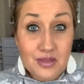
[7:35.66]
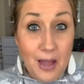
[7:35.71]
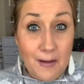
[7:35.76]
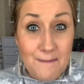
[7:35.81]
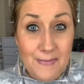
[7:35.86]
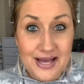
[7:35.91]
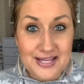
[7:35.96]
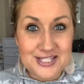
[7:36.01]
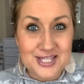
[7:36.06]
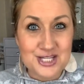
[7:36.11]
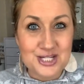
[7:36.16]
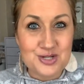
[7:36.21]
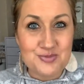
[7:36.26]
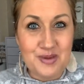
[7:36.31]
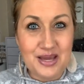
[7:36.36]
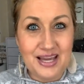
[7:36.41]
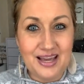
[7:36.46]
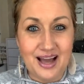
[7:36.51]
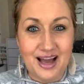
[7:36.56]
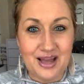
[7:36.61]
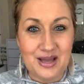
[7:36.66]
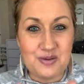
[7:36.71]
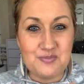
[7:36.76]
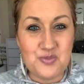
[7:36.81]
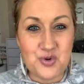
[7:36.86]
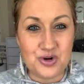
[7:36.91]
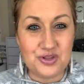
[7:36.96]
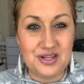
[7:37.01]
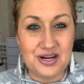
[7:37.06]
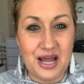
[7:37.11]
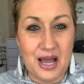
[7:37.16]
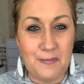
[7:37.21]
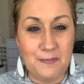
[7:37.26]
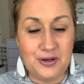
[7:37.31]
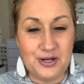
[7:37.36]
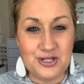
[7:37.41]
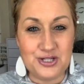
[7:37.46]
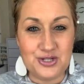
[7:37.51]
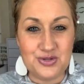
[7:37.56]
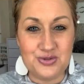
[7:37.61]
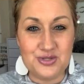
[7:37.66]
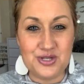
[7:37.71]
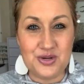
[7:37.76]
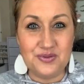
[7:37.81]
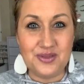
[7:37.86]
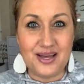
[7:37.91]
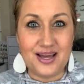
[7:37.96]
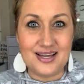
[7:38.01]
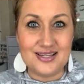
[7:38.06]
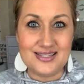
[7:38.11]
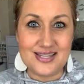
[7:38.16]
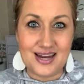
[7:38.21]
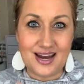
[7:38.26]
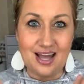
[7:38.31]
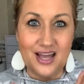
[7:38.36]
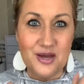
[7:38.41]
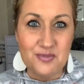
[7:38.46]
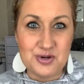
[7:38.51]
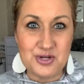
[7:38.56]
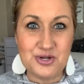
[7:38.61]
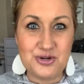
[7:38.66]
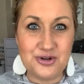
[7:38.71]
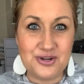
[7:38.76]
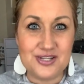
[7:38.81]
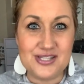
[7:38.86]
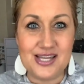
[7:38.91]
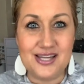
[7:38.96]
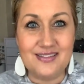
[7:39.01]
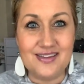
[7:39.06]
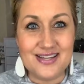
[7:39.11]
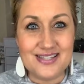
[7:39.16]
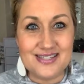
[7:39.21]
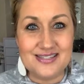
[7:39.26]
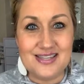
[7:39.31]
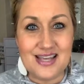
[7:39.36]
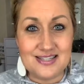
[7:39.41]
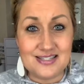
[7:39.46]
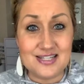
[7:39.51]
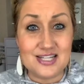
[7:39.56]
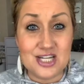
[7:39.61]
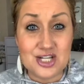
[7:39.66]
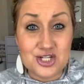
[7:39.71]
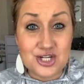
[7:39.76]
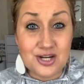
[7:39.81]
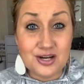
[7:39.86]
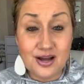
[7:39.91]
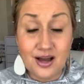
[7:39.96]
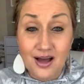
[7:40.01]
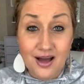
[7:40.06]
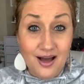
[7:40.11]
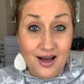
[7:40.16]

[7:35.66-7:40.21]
message me. I am more than happy to do so. Like I said, I am a New York State licensed esthetician.